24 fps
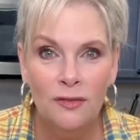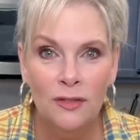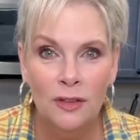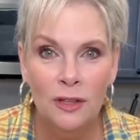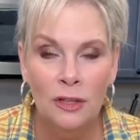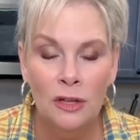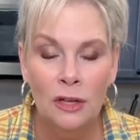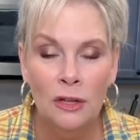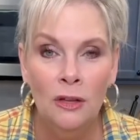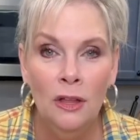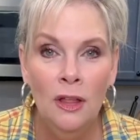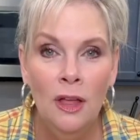
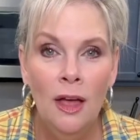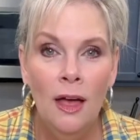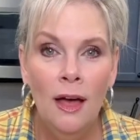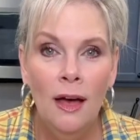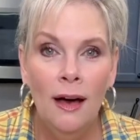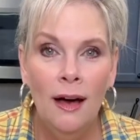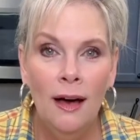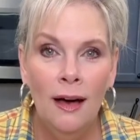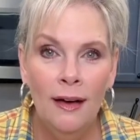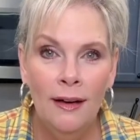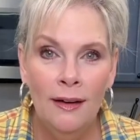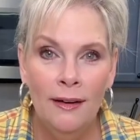feel
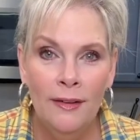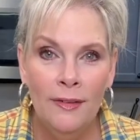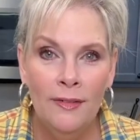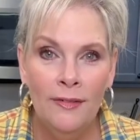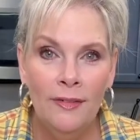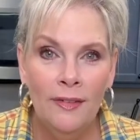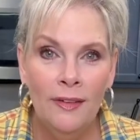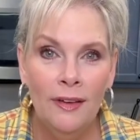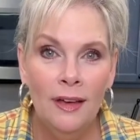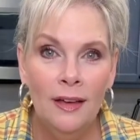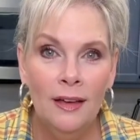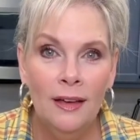of
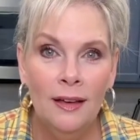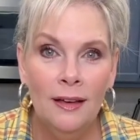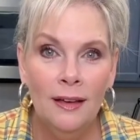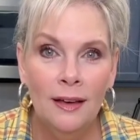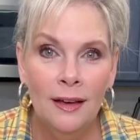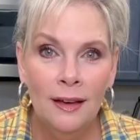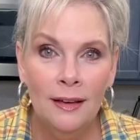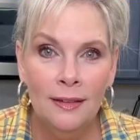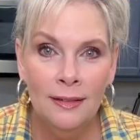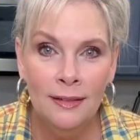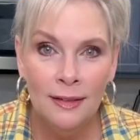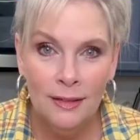
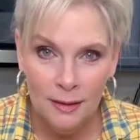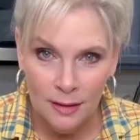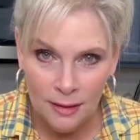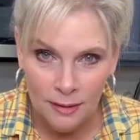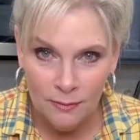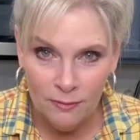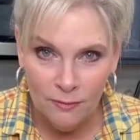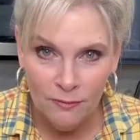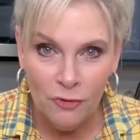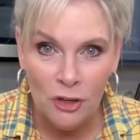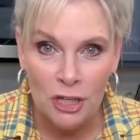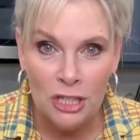the
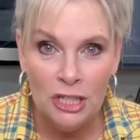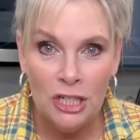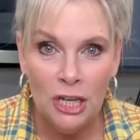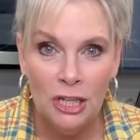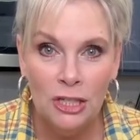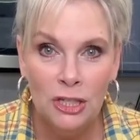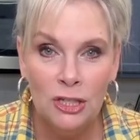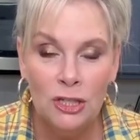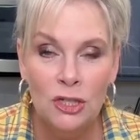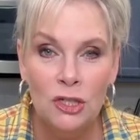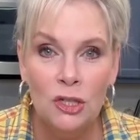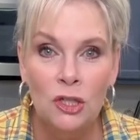French
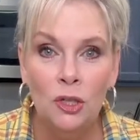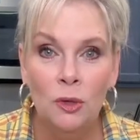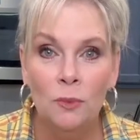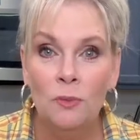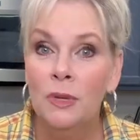onion soup,